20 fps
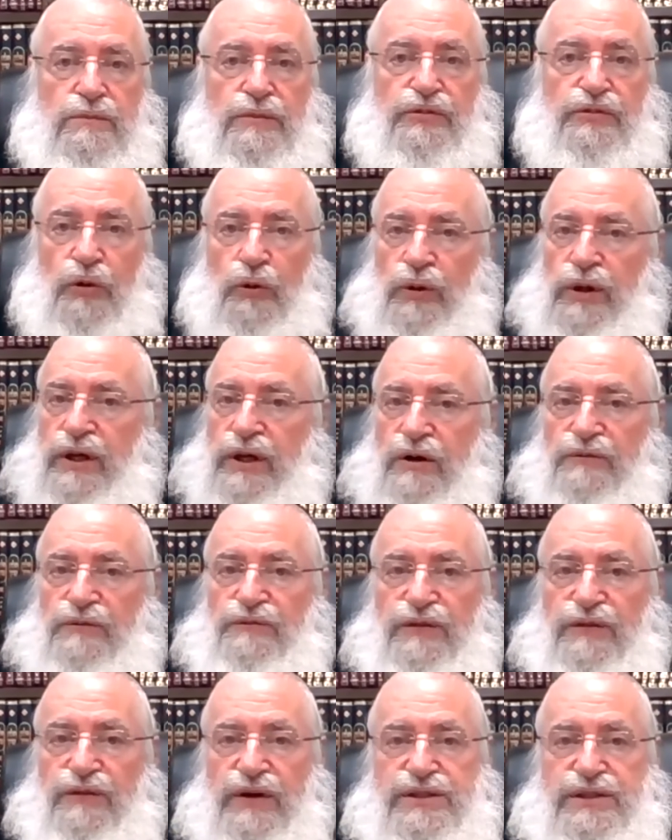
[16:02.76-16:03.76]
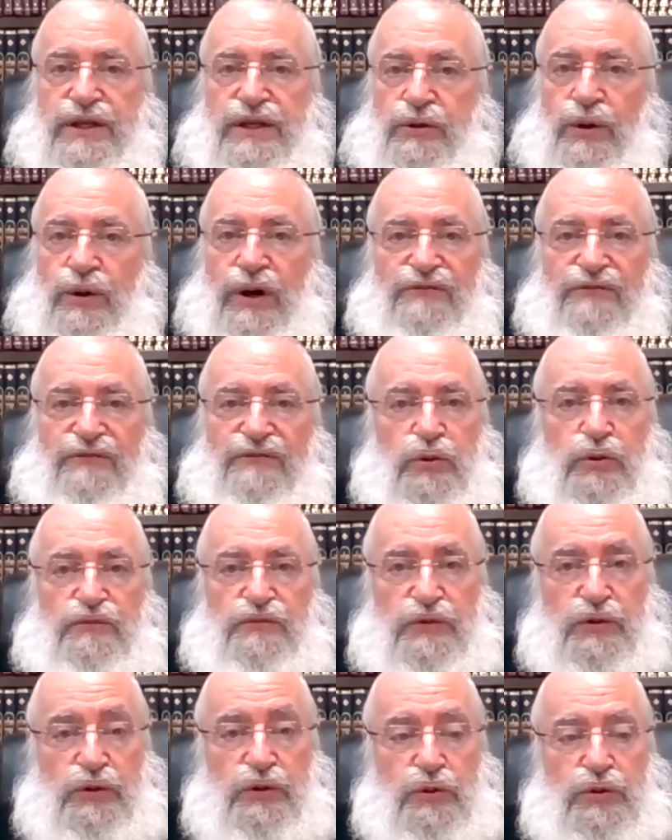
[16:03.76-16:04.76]
thoroughly convinced and you have
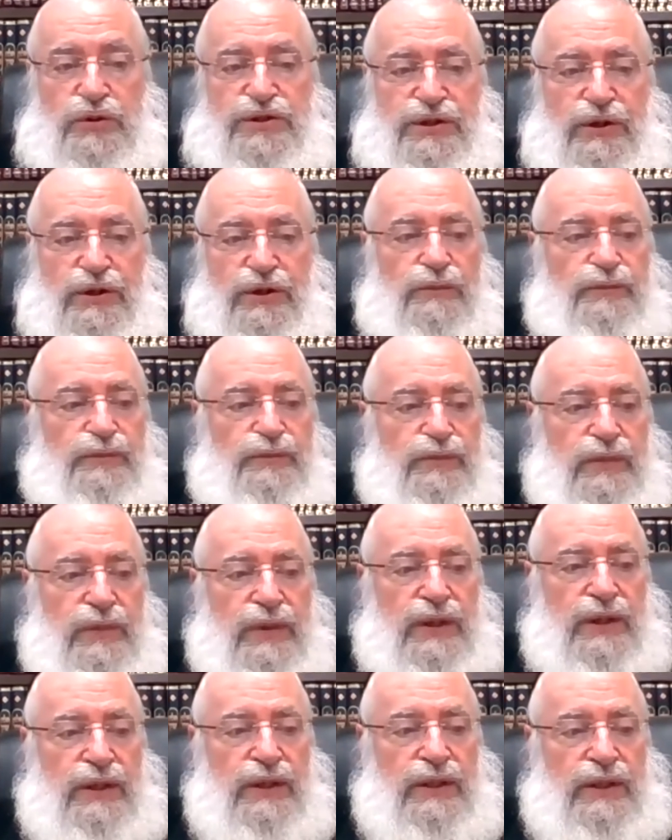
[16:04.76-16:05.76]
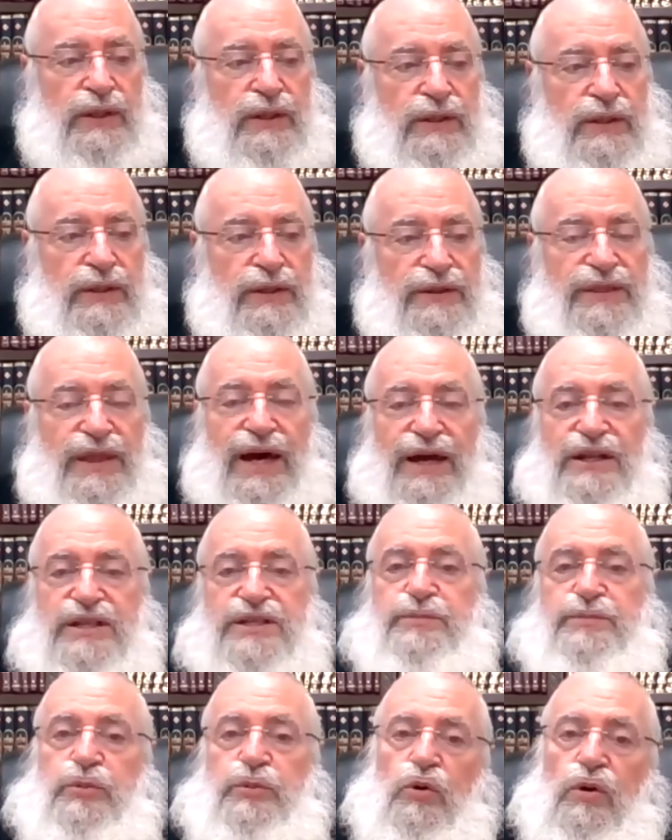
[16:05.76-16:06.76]
proof to do so. That is
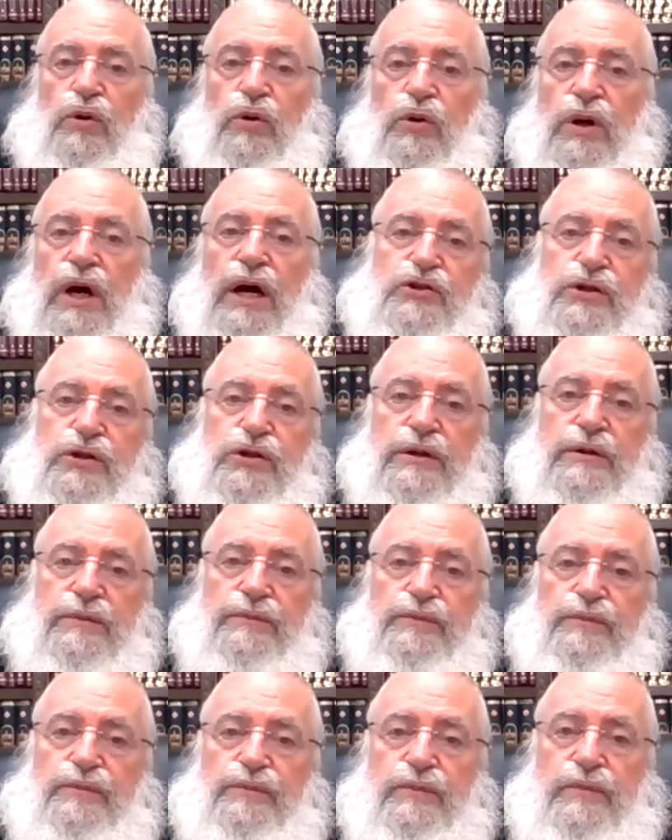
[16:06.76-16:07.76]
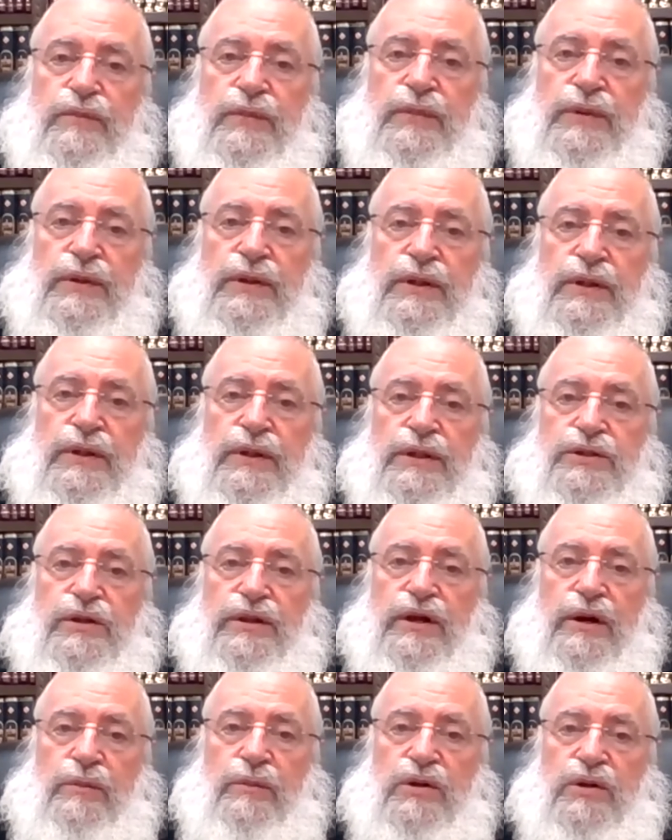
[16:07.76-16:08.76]
pure logic. So
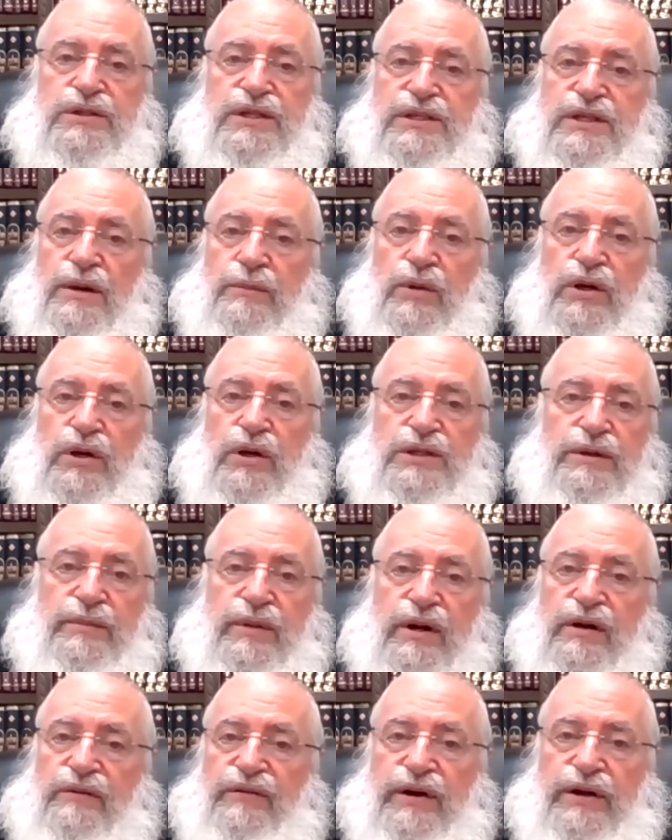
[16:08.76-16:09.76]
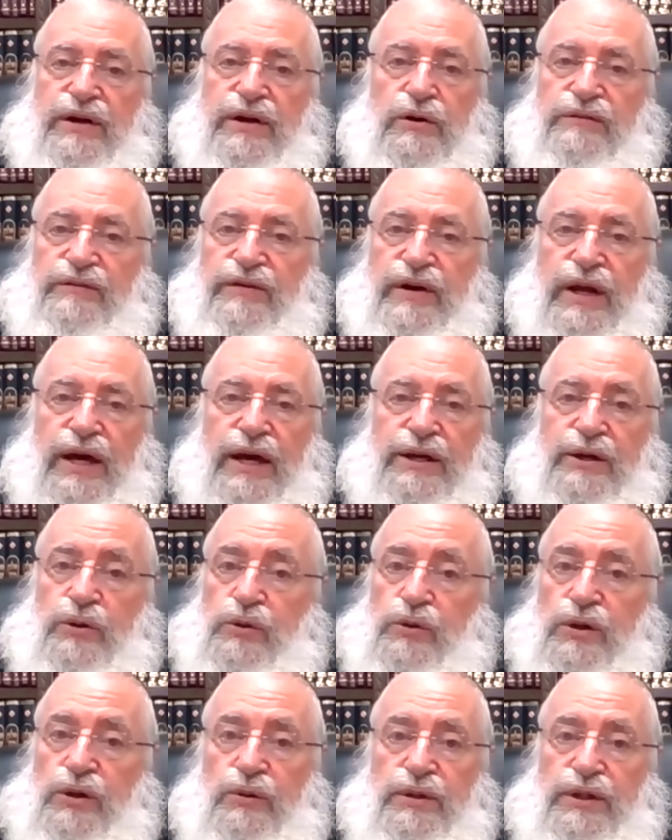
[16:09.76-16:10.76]
the Gemara says, you
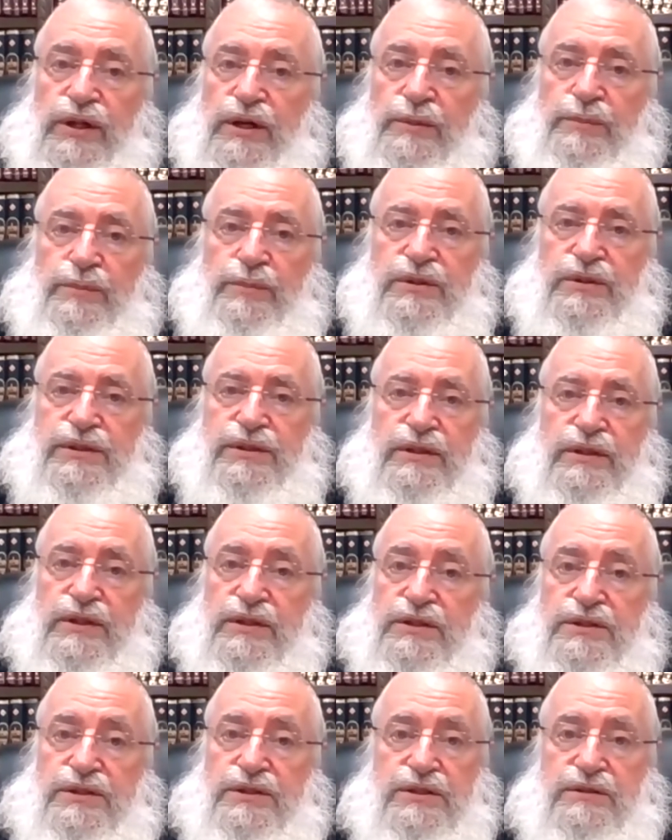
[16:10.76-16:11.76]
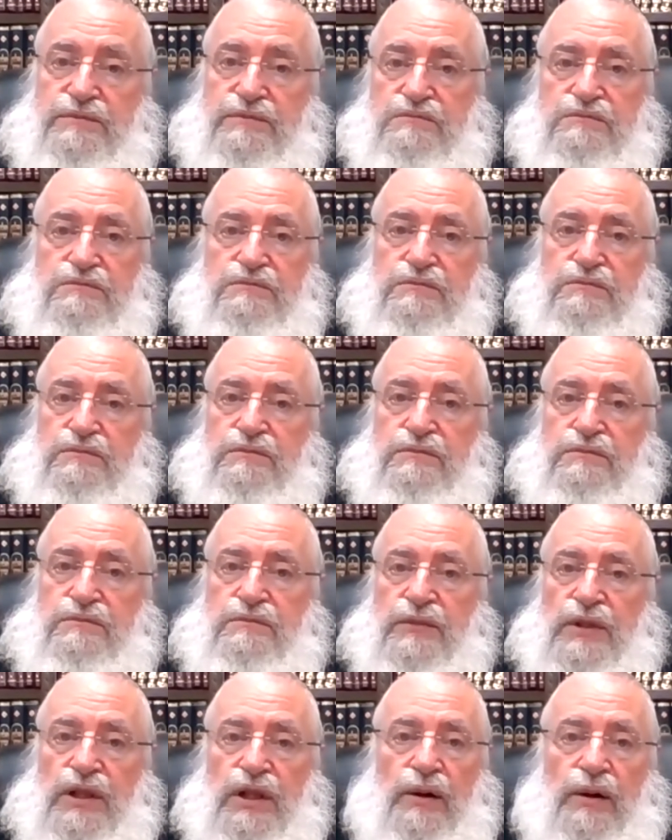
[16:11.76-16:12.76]
don't need a pasuk. It's
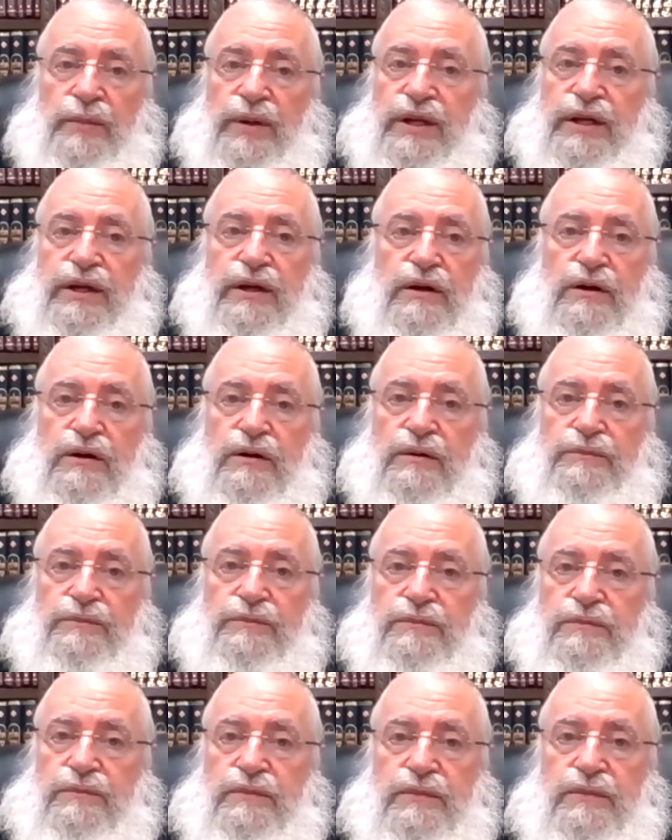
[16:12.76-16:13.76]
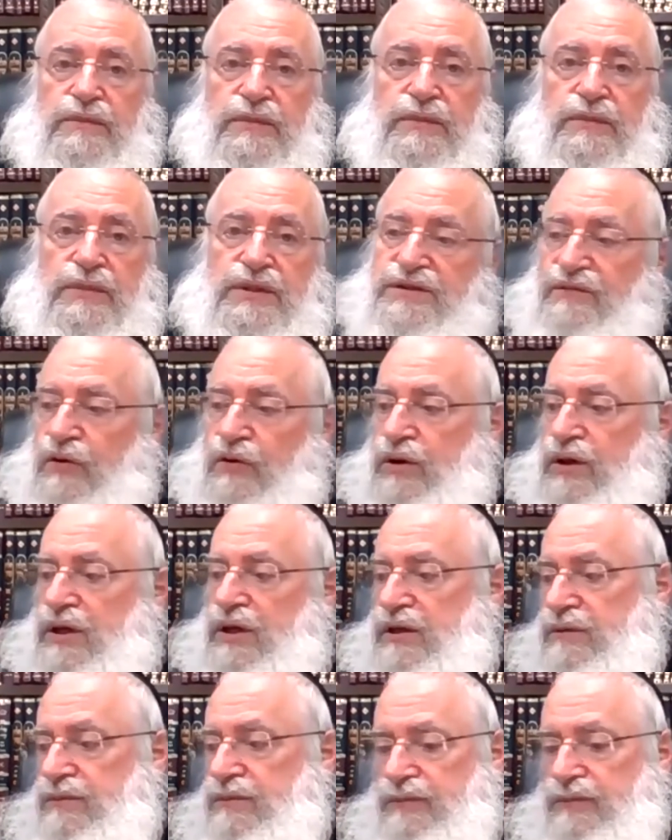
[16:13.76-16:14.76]
lama likra,
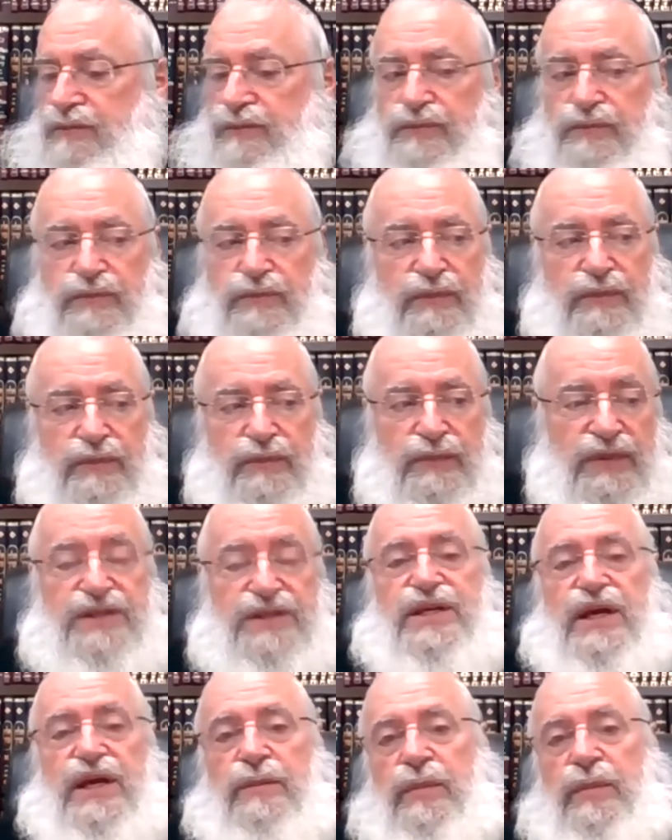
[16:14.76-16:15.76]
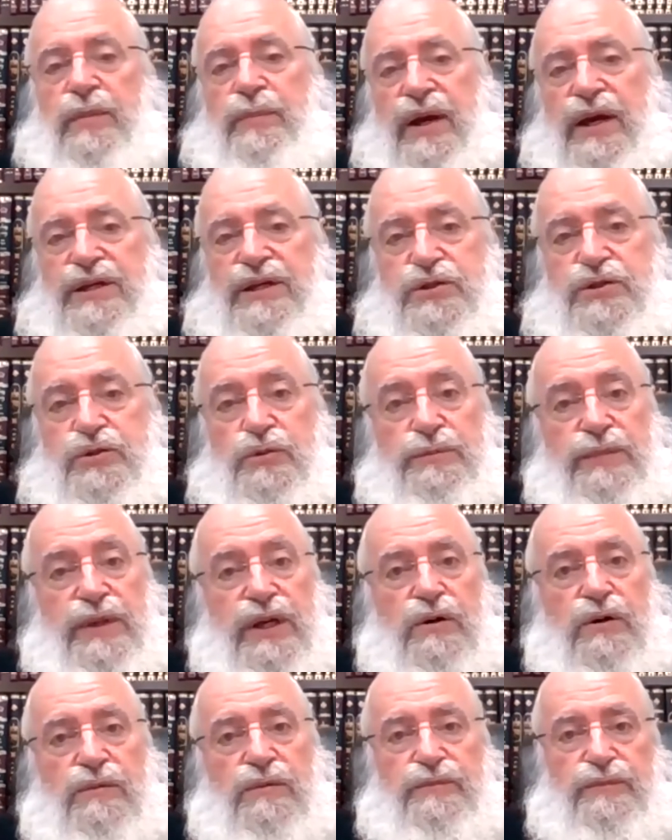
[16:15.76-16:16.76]
svarehi. The same applies
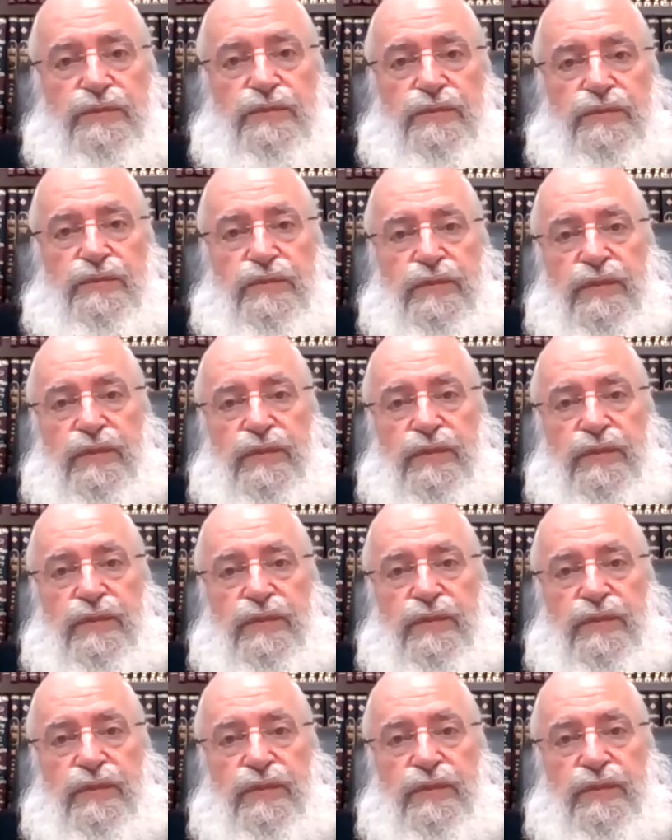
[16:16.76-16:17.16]
to migo.